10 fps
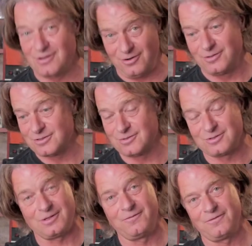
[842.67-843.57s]
also
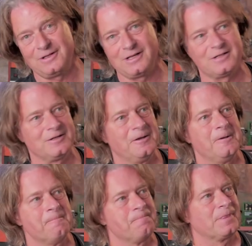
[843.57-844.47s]
something that
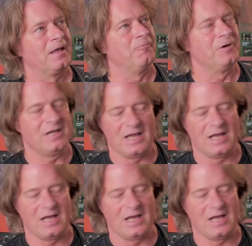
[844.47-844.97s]
we